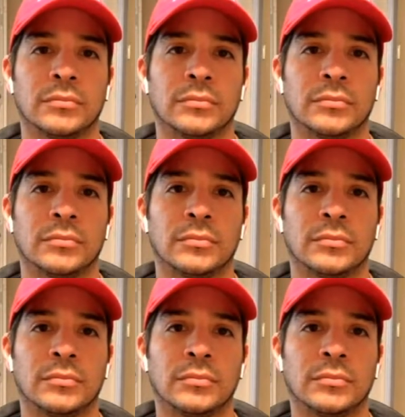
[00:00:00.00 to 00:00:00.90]

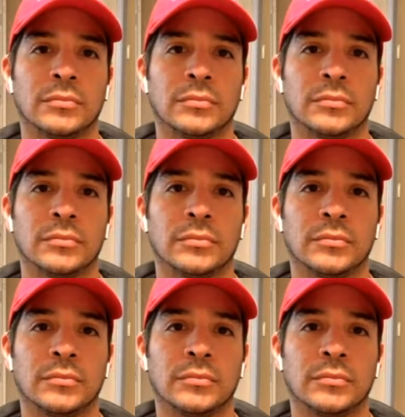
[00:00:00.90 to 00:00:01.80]

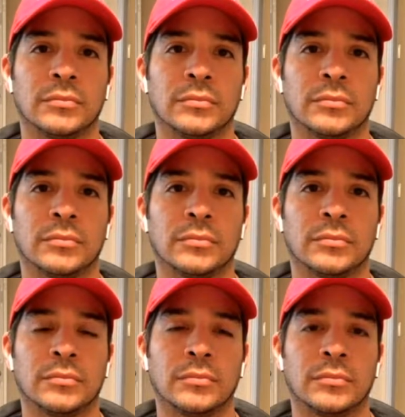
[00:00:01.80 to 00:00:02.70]

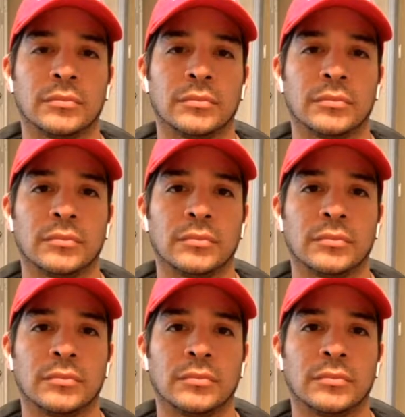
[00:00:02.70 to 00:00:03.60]

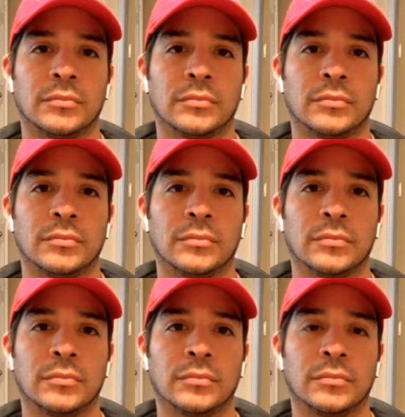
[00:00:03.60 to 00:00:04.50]

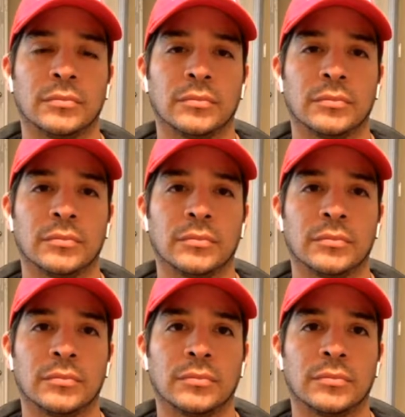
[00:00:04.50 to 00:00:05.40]

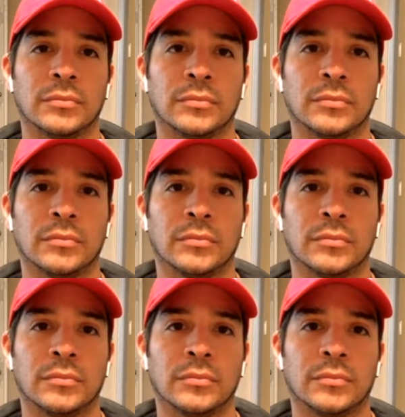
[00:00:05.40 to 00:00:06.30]

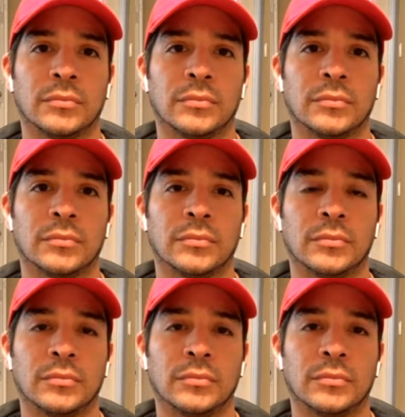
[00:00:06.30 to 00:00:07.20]

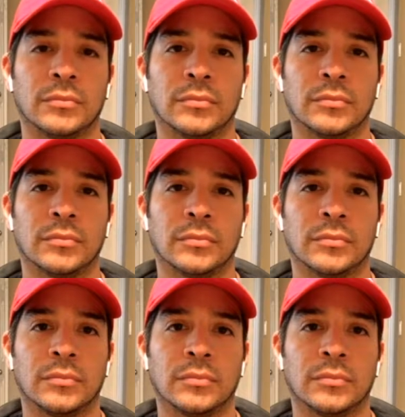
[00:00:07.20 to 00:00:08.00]
(silent)